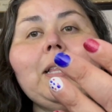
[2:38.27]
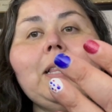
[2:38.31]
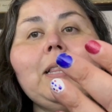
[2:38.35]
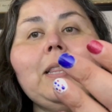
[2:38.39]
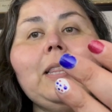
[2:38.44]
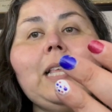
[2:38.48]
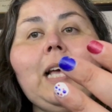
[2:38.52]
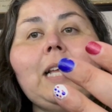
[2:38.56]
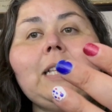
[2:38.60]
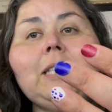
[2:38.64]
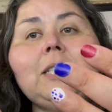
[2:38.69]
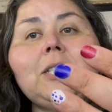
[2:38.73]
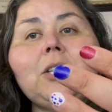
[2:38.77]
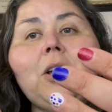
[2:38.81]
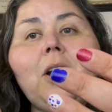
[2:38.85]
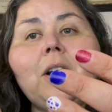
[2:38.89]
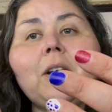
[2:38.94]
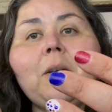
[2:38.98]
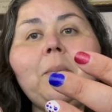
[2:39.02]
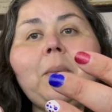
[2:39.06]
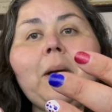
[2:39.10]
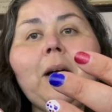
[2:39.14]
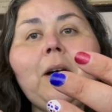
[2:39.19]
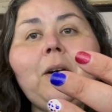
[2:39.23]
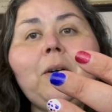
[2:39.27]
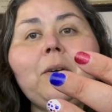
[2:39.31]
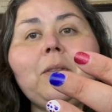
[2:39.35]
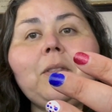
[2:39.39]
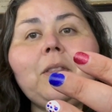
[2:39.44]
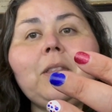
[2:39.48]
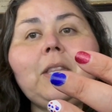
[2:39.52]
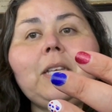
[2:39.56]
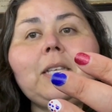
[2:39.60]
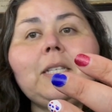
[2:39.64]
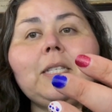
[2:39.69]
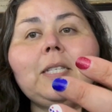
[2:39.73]
Let's talk
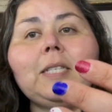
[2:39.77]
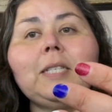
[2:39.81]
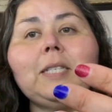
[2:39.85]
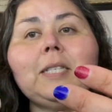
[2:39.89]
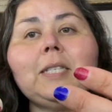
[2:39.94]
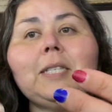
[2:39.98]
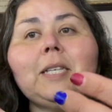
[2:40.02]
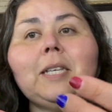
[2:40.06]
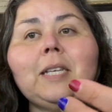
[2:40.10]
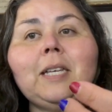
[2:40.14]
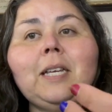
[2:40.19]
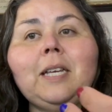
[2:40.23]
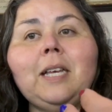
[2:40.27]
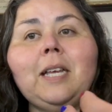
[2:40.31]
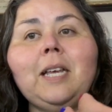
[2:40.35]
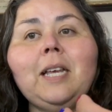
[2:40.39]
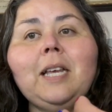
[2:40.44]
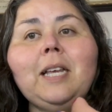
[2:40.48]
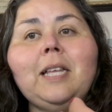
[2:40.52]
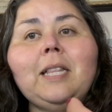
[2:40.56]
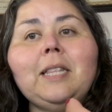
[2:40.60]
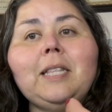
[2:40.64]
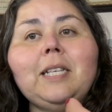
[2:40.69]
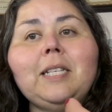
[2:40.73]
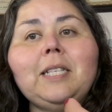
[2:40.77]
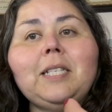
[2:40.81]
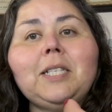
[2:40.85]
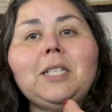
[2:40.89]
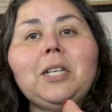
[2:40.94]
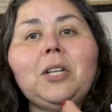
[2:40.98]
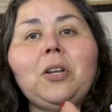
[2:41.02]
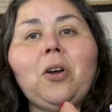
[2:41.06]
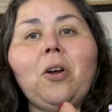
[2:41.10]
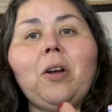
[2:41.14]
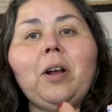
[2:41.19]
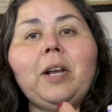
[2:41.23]
about this
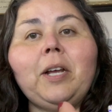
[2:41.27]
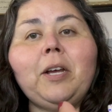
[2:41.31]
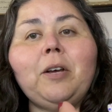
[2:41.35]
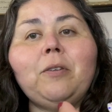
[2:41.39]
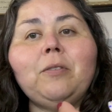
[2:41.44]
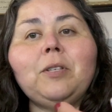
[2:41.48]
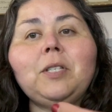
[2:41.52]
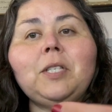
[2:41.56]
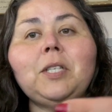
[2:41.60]
scenario.